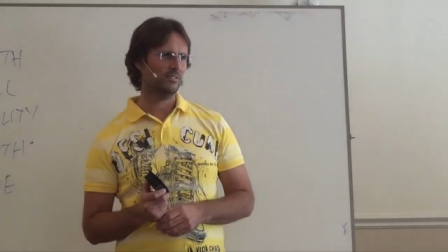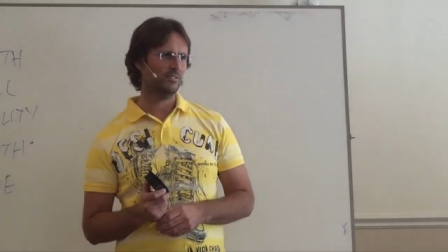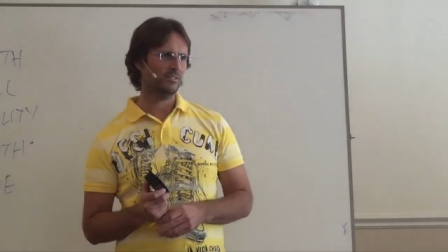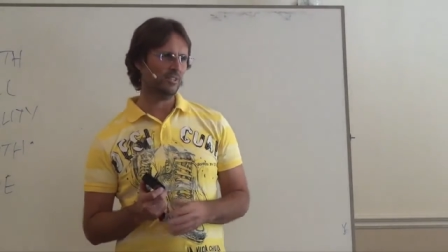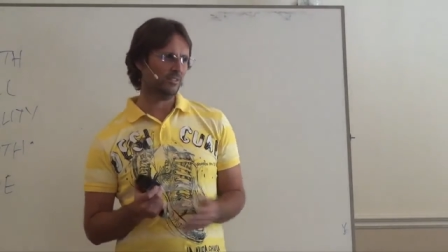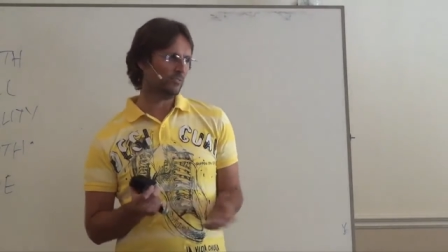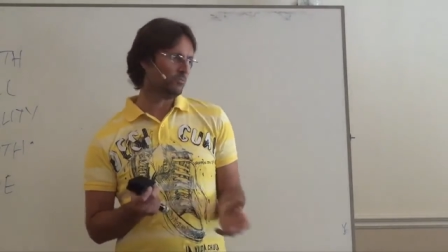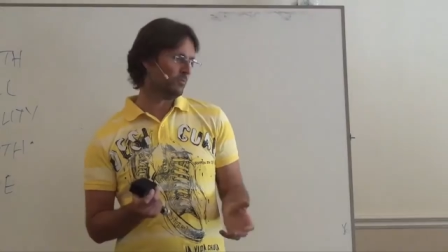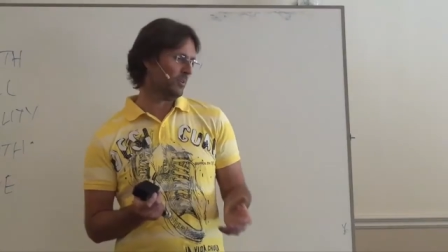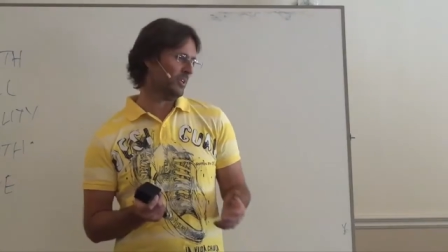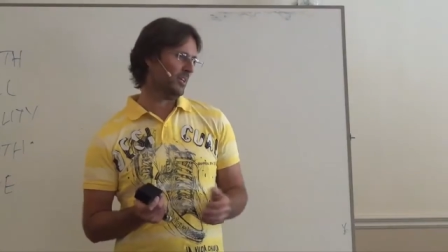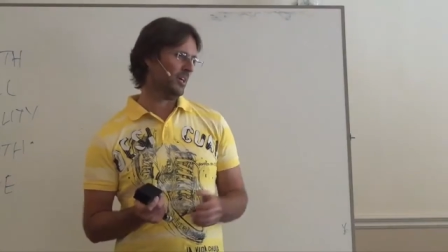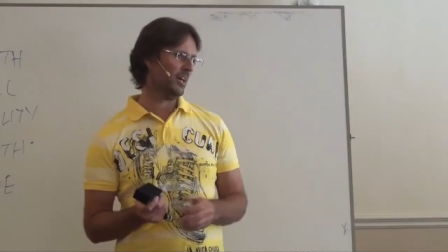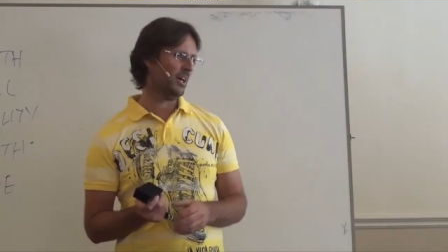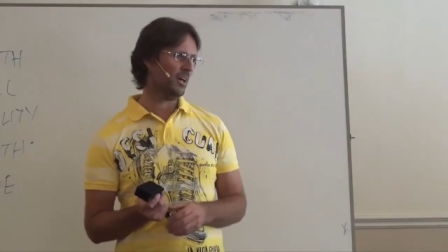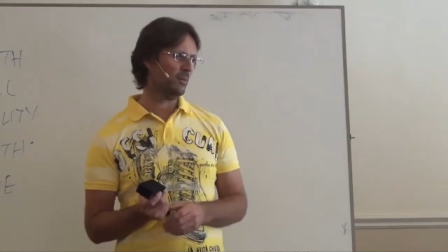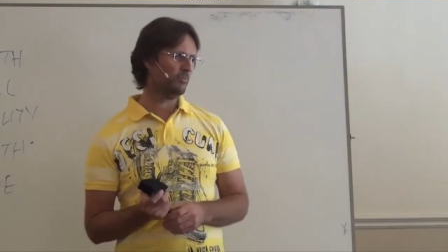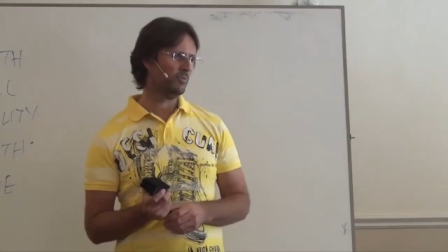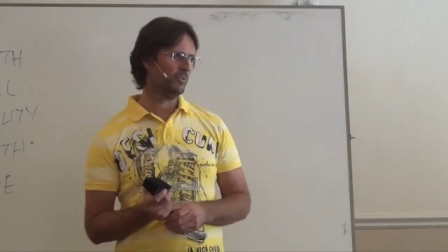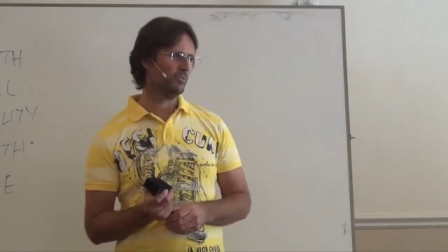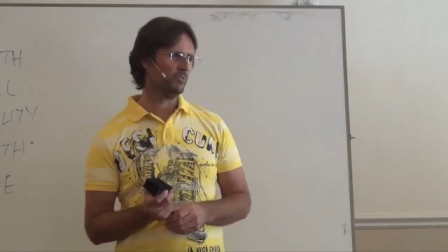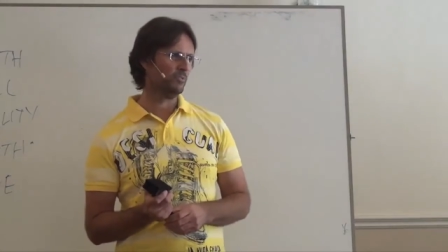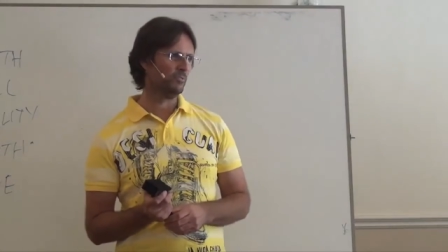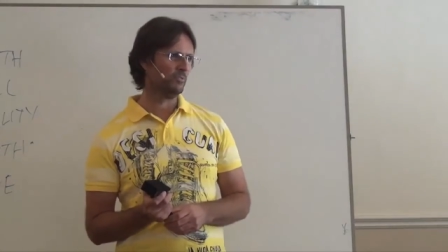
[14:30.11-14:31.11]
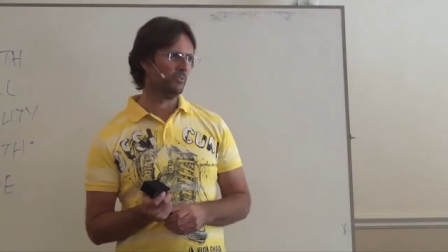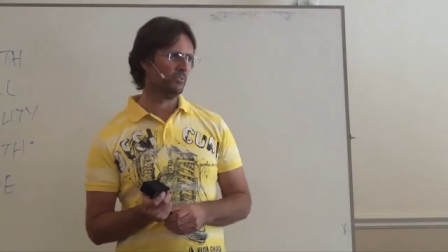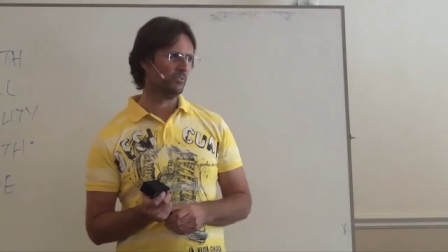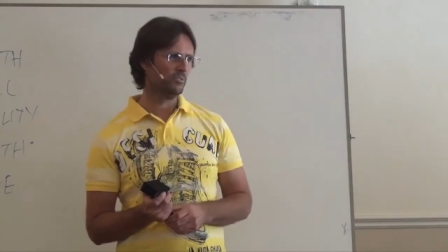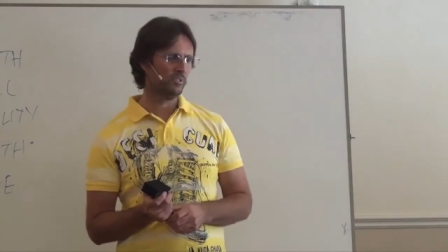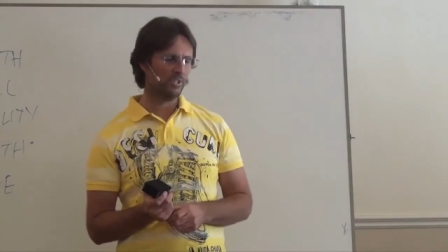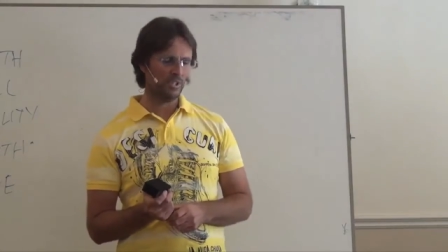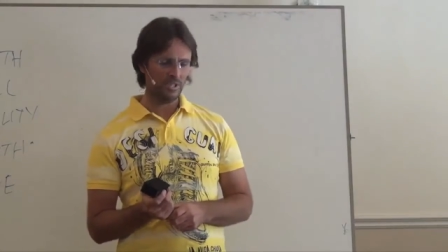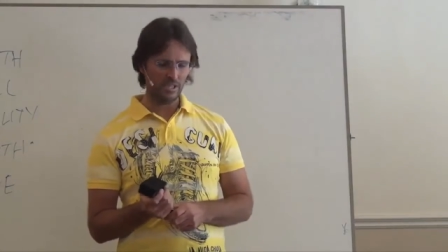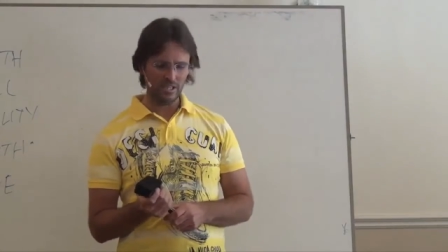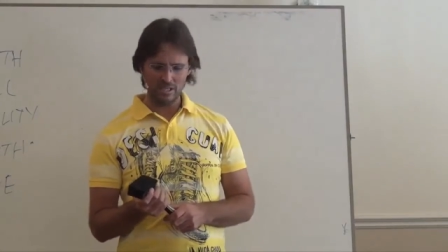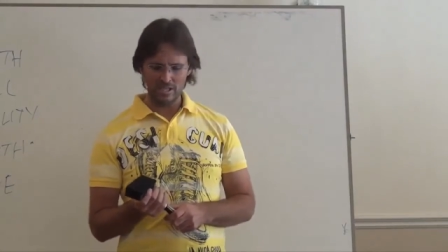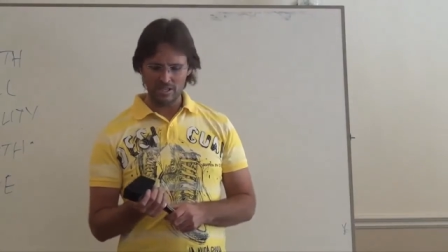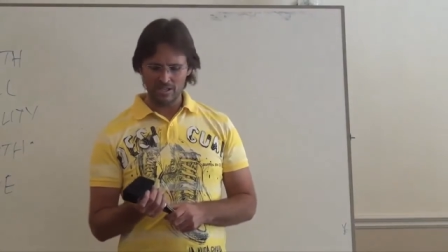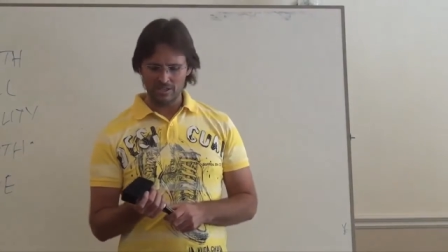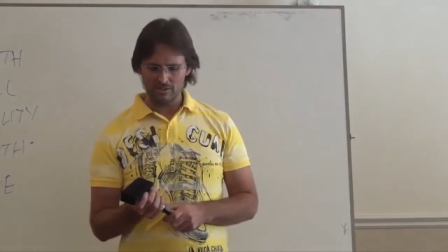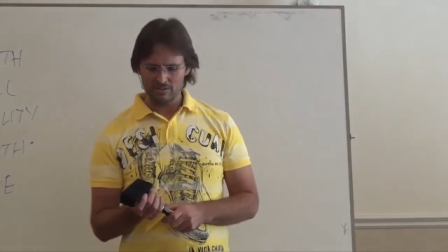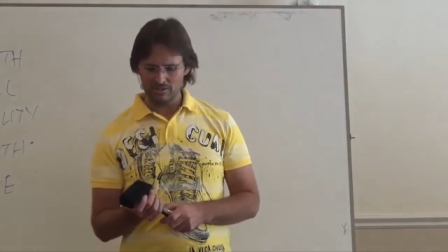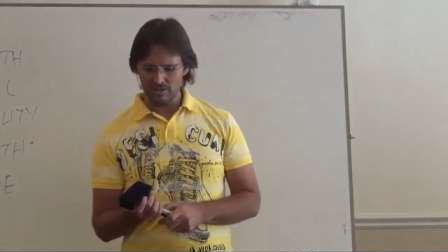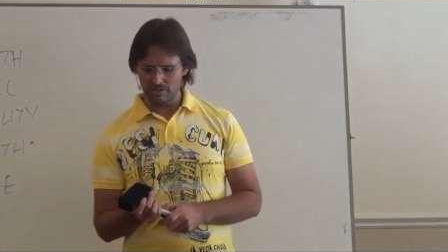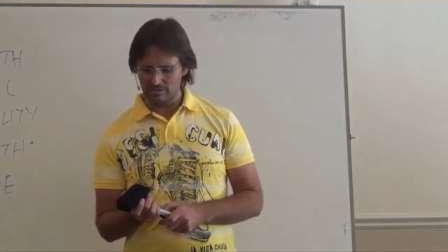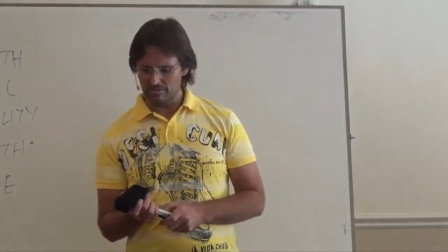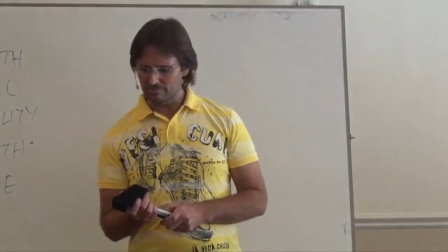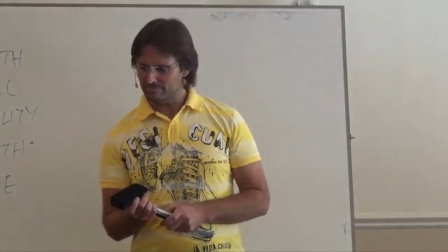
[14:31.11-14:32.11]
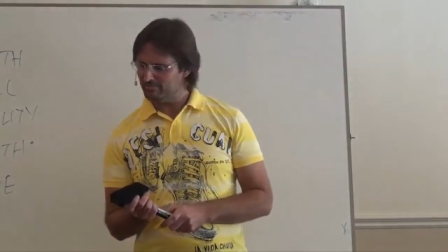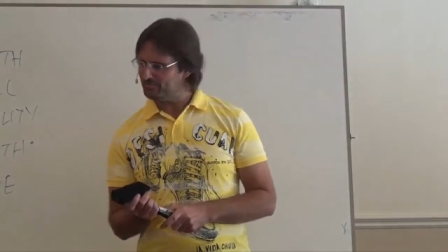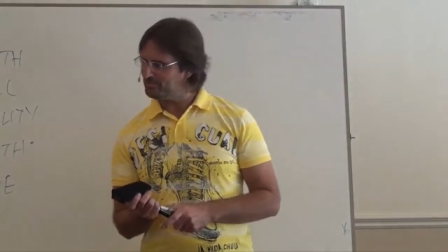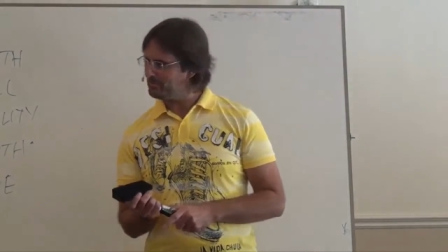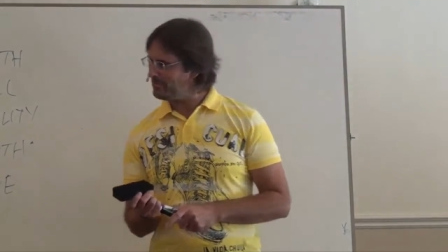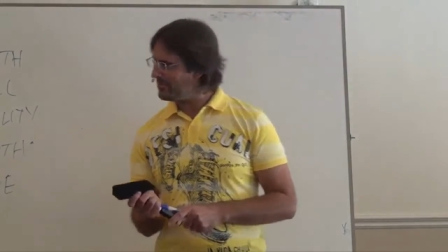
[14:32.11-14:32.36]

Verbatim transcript: That's why they happen to us. So